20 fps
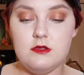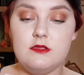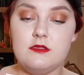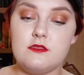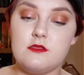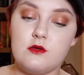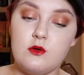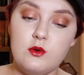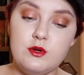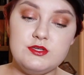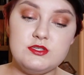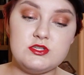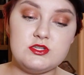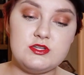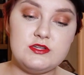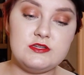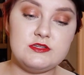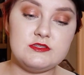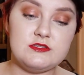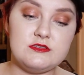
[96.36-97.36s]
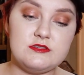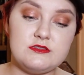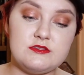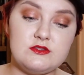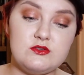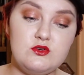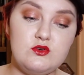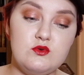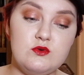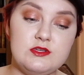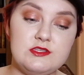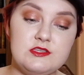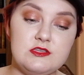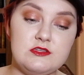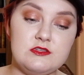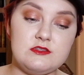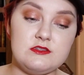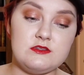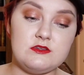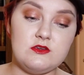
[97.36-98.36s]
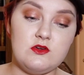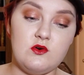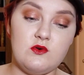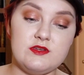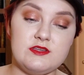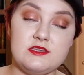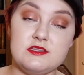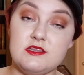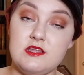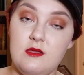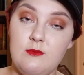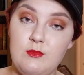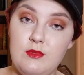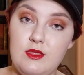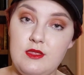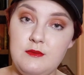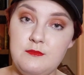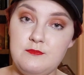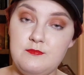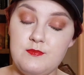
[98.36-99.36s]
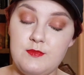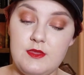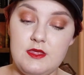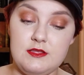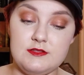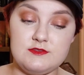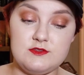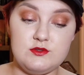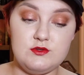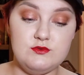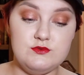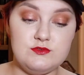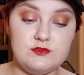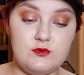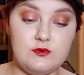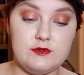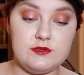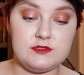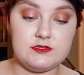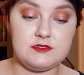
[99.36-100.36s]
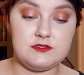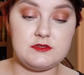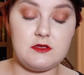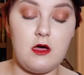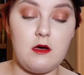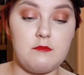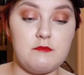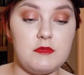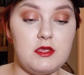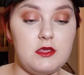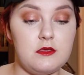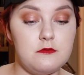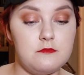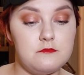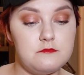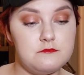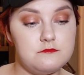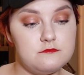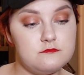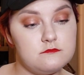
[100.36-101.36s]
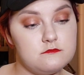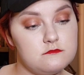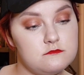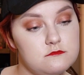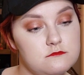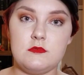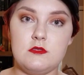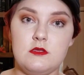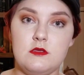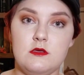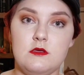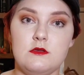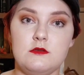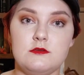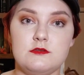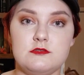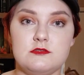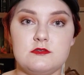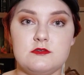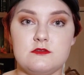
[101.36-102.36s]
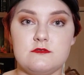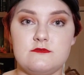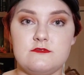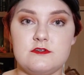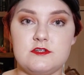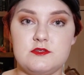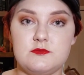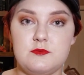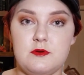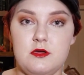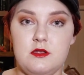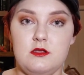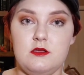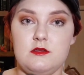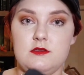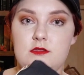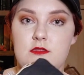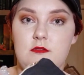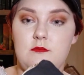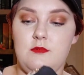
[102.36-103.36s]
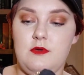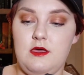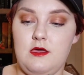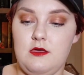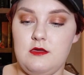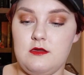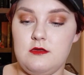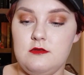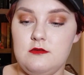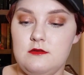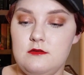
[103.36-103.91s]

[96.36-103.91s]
The question is, who isn't going to let me? It's who's going to stop me. So the first product in the bag